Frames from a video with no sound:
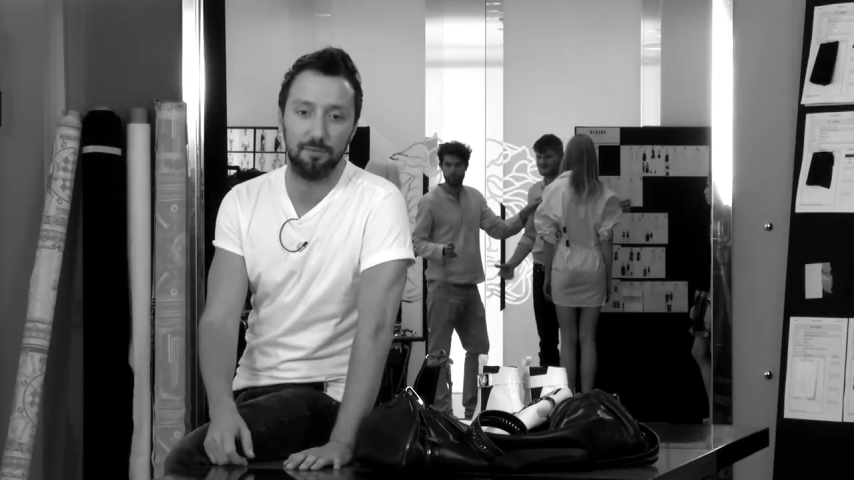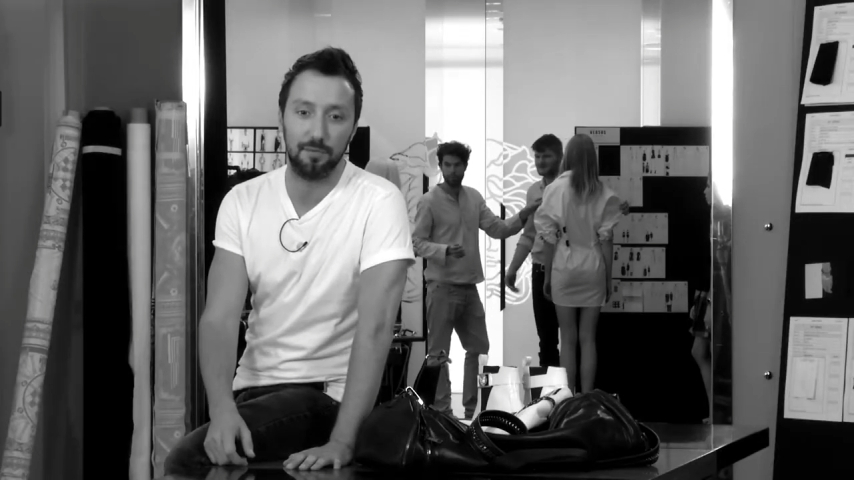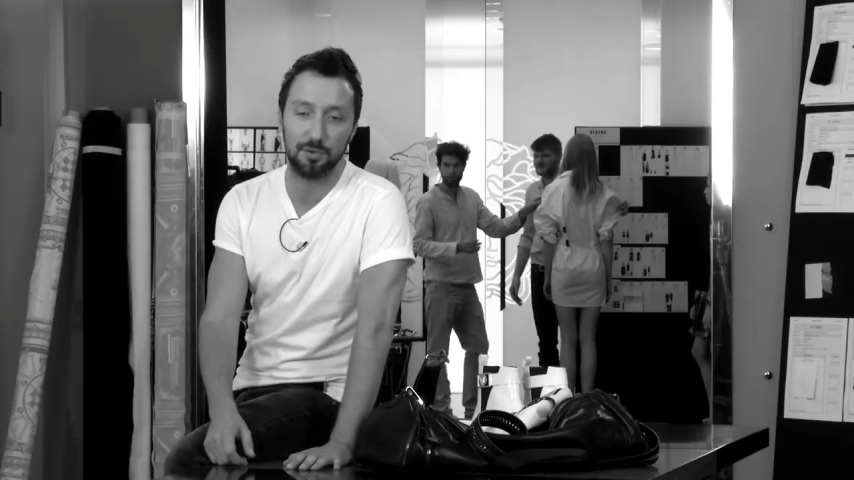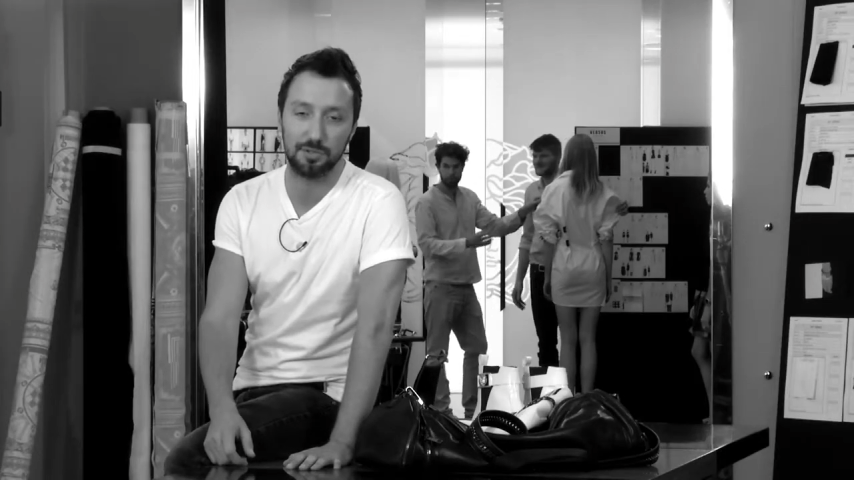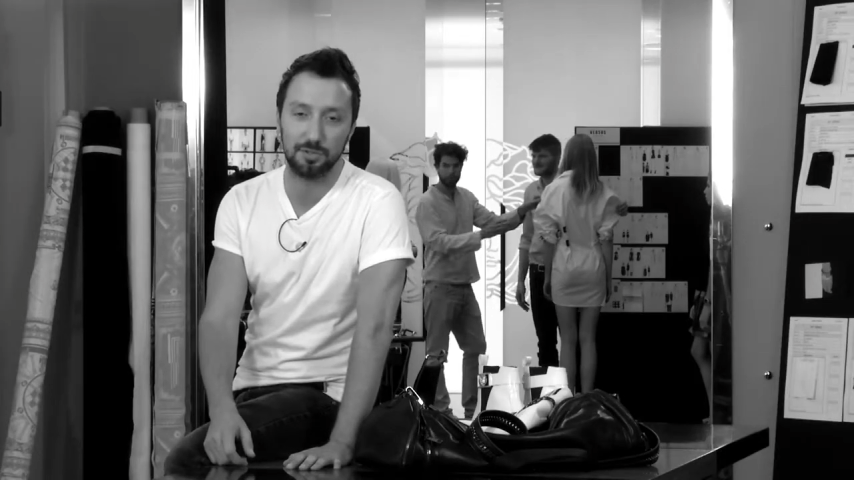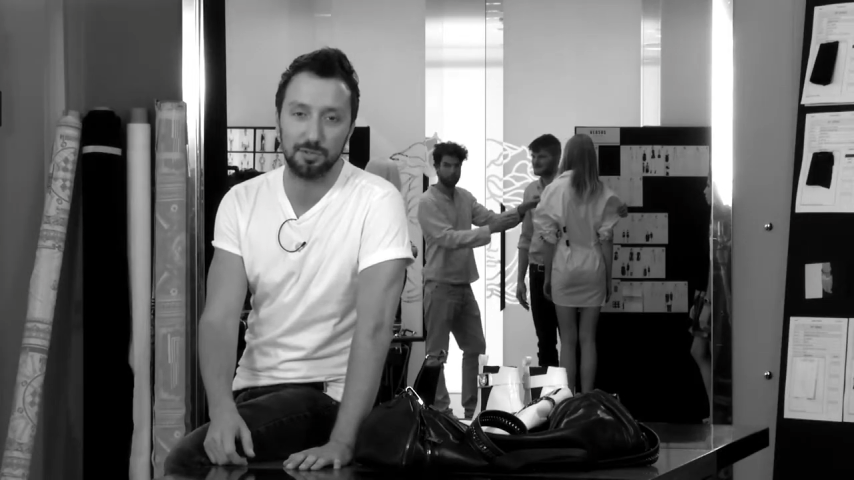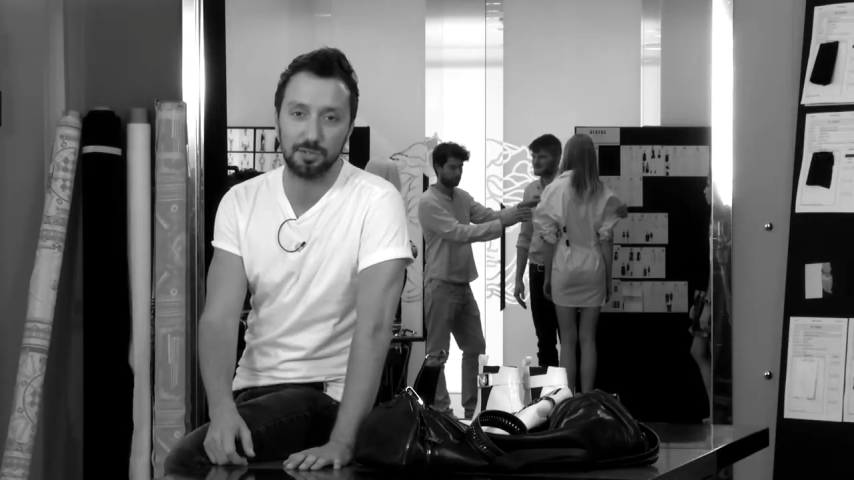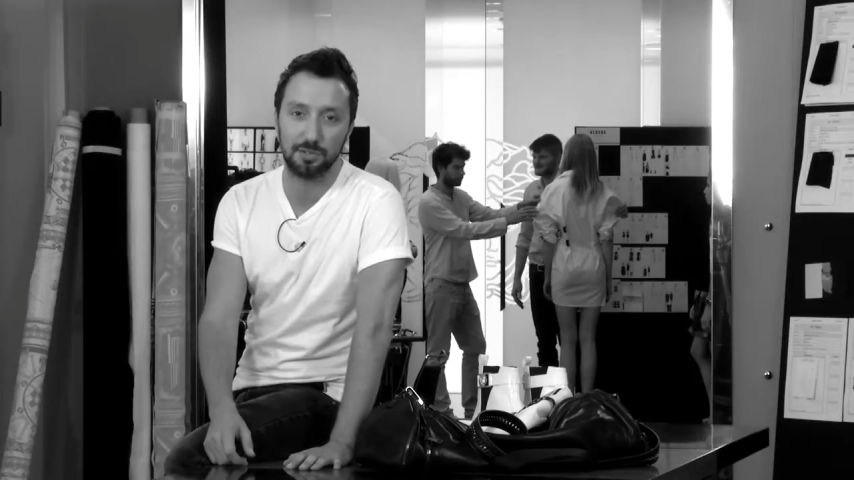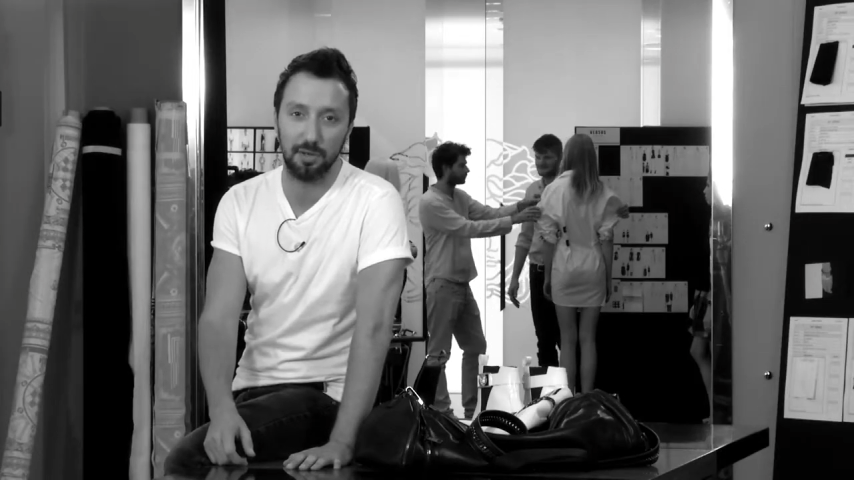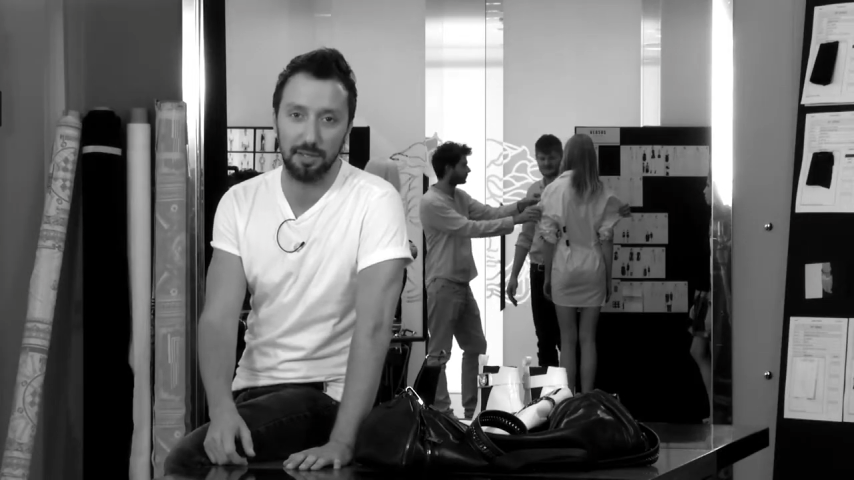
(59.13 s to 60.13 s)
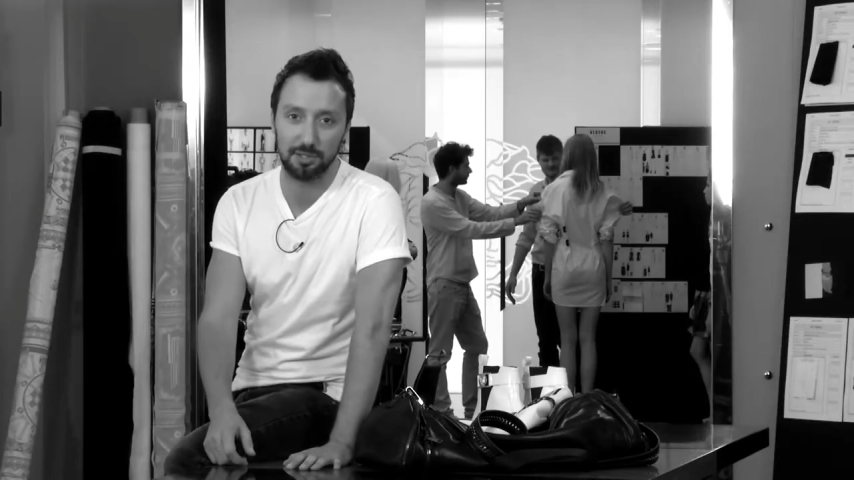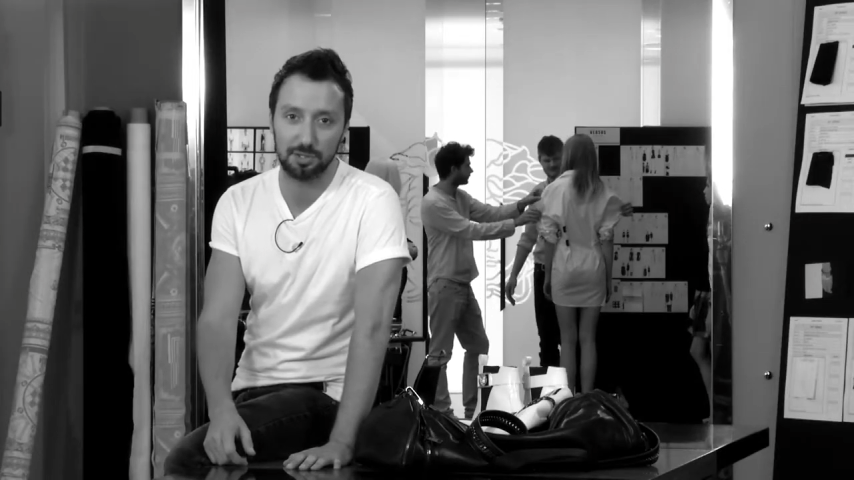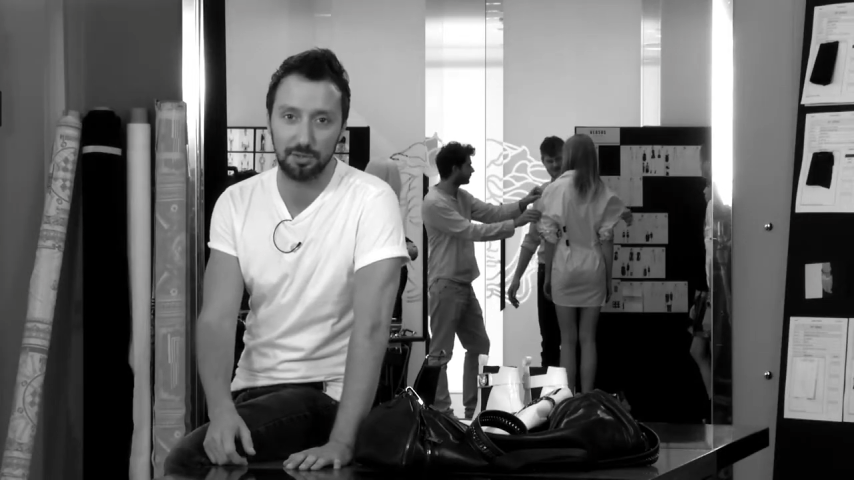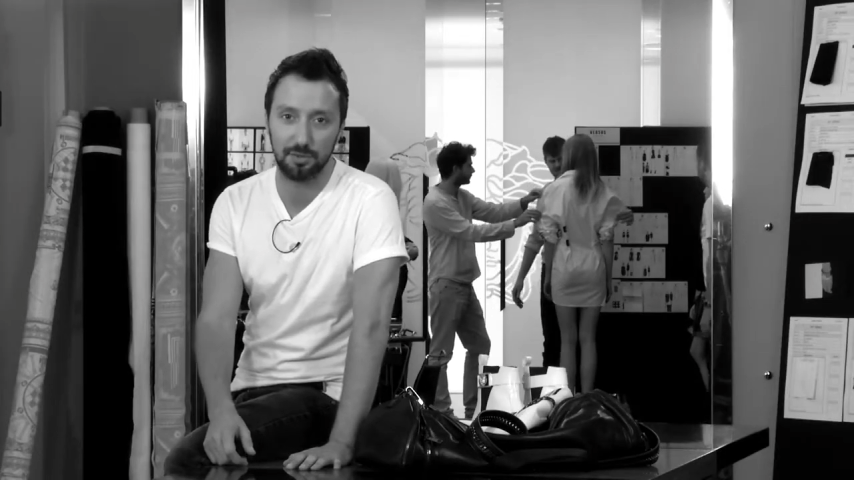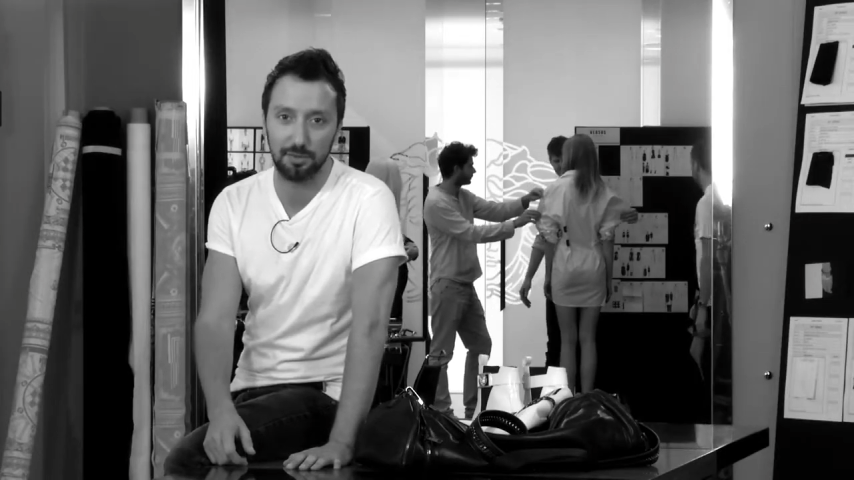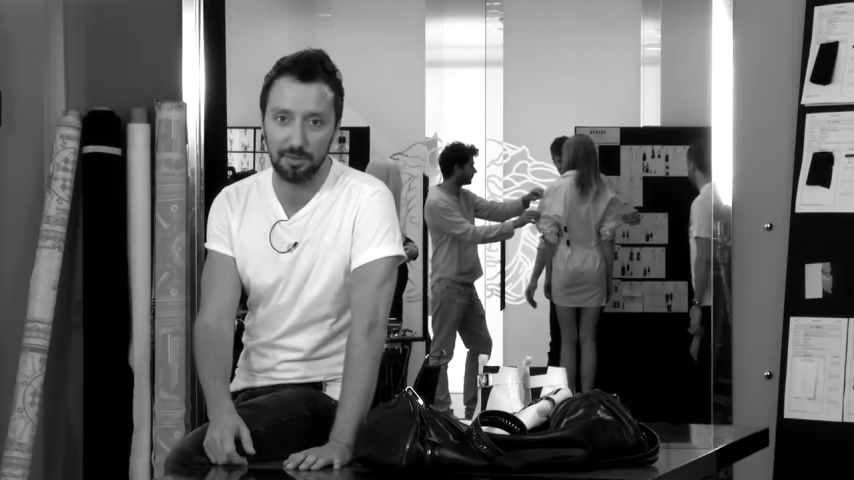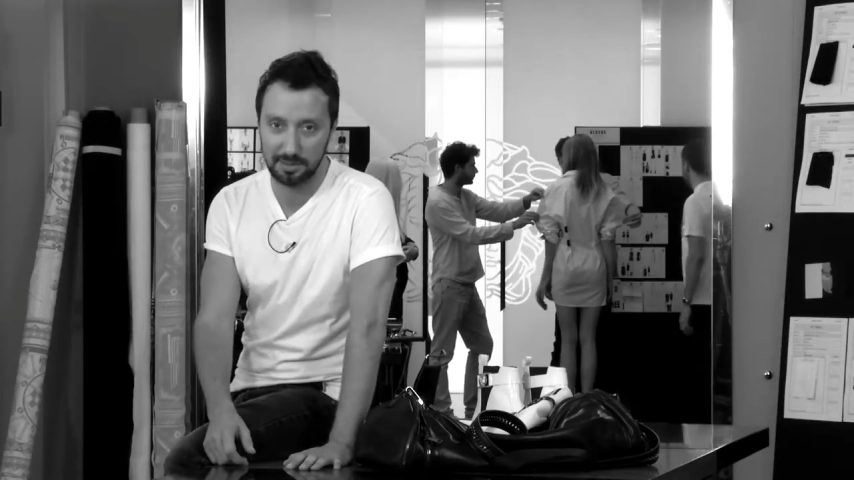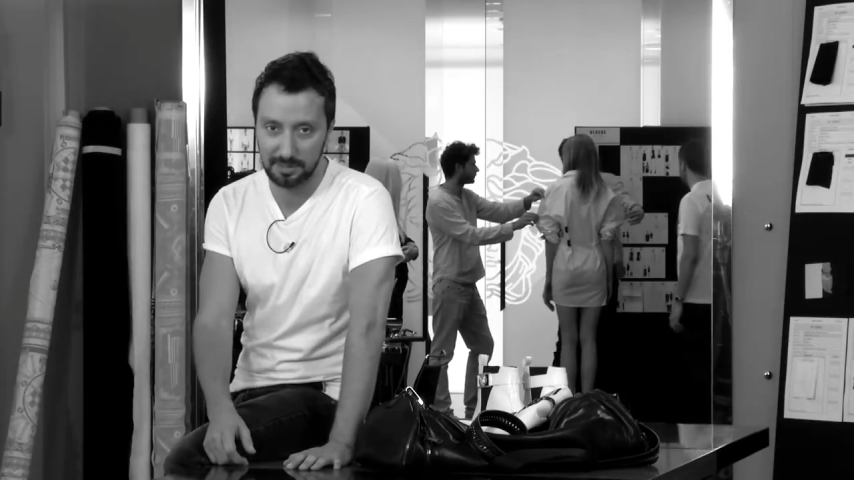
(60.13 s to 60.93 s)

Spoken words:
Versus collection in